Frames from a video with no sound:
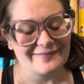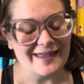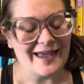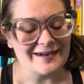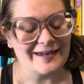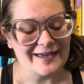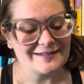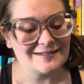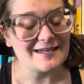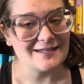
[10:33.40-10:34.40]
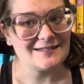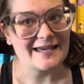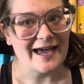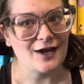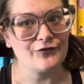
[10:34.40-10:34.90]
and it's a
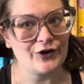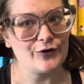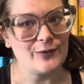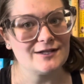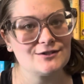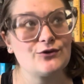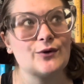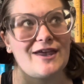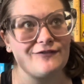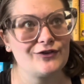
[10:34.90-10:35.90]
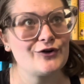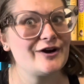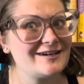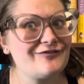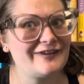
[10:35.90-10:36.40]
heck of a good one. So if you're
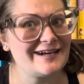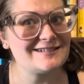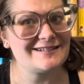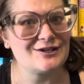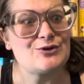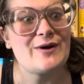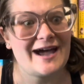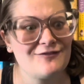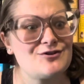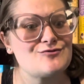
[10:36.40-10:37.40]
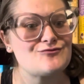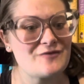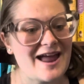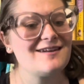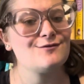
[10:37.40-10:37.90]
into fantasy and you haven't
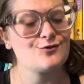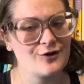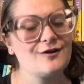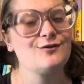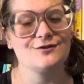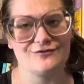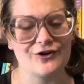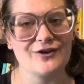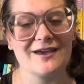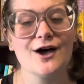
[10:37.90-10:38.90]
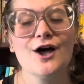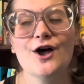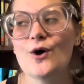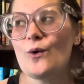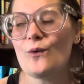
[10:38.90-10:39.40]
read the Chronicles of Narnia,
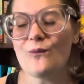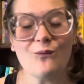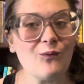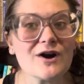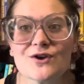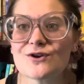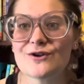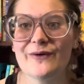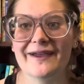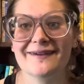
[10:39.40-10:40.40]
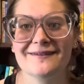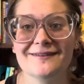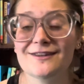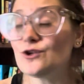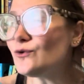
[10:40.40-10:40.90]
what are you doing?
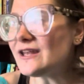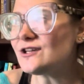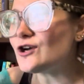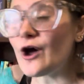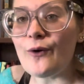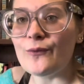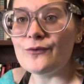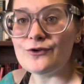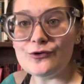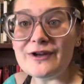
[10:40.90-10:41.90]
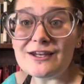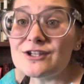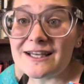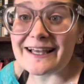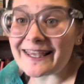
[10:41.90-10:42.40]
You need to go. You need
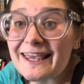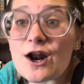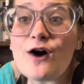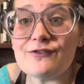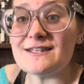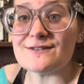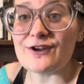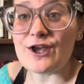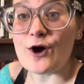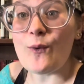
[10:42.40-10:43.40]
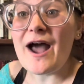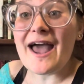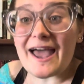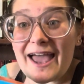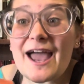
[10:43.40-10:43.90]
to get off this video
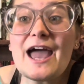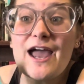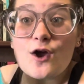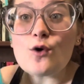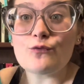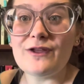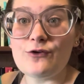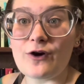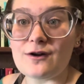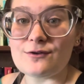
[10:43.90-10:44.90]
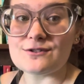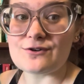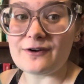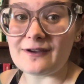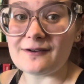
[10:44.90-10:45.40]
and go read the Chronicles of
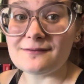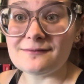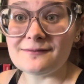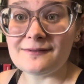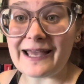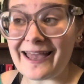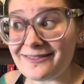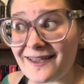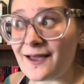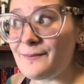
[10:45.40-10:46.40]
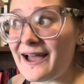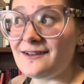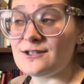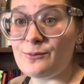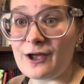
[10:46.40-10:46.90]
Narnia, and then come back and
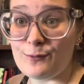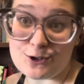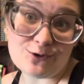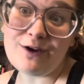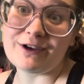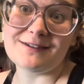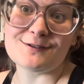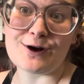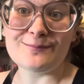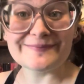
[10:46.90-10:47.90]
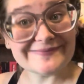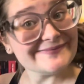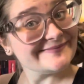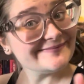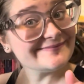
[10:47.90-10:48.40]
tell me how much you love it. So
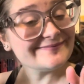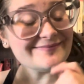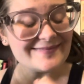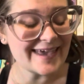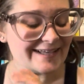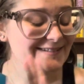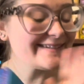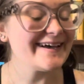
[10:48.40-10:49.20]
yes,